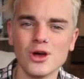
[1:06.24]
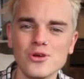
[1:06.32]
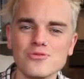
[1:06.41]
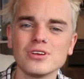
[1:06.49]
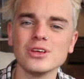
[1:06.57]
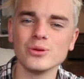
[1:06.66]
so
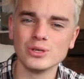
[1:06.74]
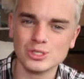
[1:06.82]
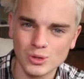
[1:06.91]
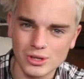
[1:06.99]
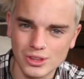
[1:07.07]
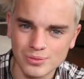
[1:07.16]
hopefully you
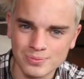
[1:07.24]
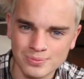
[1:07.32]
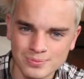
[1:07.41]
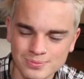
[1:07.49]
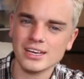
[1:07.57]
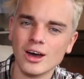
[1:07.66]
enjoy them.
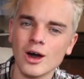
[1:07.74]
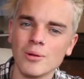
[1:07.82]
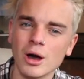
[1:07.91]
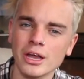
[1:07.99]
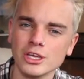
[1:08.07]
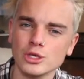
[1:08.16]
Here are
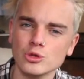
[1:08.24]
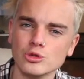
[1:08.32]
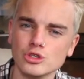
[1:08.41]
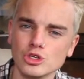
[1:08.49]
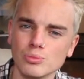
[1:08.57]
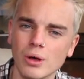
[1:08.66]
my
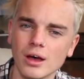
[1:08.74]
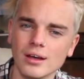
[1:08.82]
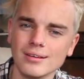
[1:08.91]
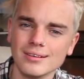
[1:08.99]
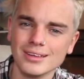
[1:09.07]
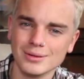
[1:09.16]
YouTuber
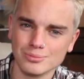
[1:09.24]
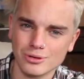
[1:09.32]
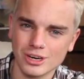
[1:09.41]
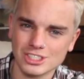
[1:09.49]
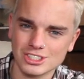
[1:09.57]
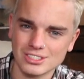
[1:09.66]

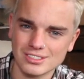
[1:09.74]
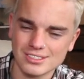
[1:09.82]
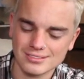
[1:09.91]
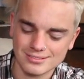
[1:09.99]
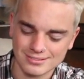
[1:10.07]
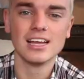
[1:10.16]

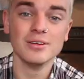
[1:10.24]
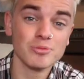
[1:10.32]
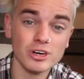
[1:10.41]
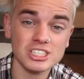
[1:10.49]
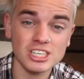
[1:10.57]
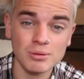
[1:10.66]
impressions.
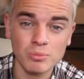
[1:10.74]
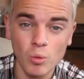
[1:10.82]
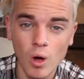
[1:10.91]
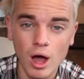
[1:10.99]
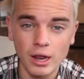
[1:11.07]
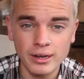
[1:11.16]
Impression number
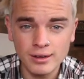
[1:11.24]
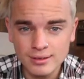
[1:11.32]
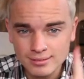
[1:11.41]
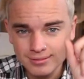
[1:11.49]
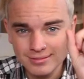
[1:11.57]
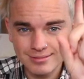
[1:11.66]
one,
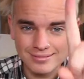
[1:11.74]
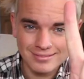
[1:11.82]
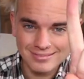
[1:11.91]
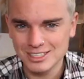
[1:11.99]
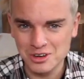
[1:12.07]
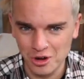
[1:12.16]

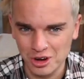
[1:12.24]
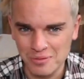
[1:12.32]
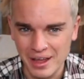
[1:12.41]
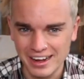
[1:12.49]
Connor